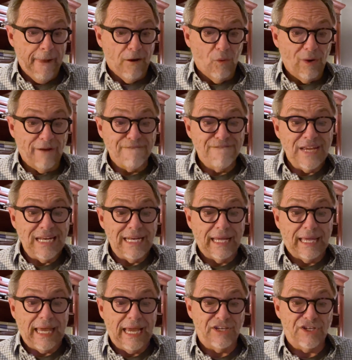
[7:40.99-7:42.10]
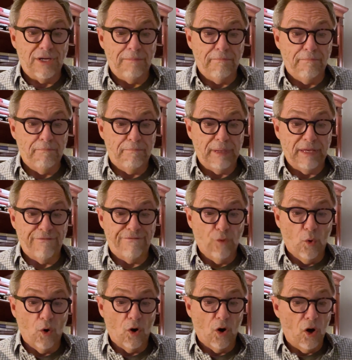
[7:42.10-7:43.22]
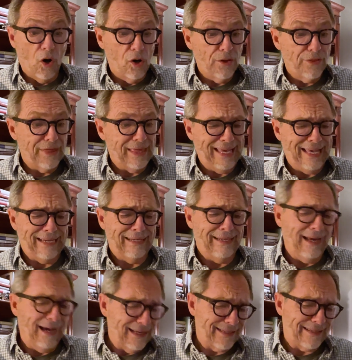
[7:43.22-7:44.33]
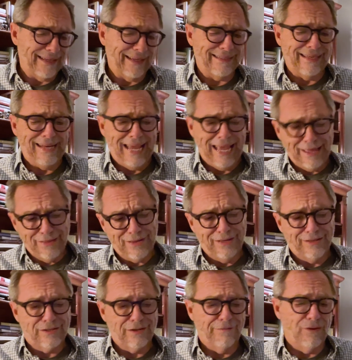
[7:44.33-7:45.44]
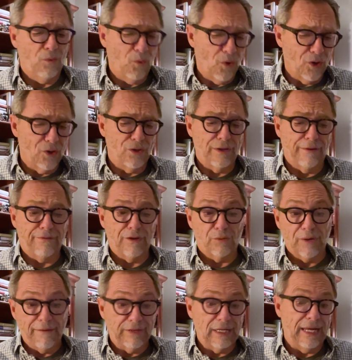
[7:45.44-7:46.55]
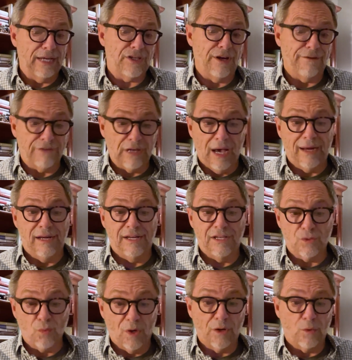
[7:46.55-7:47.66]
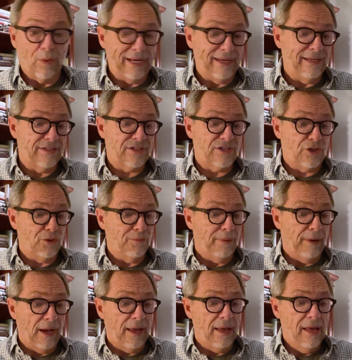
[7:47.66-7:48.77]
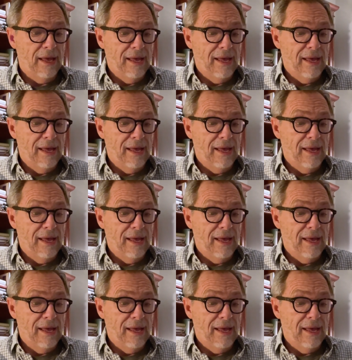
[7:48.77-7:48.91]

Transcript: What a vindication before all the agnostics and atheists of the world of the revelation of God and his word witnessed to by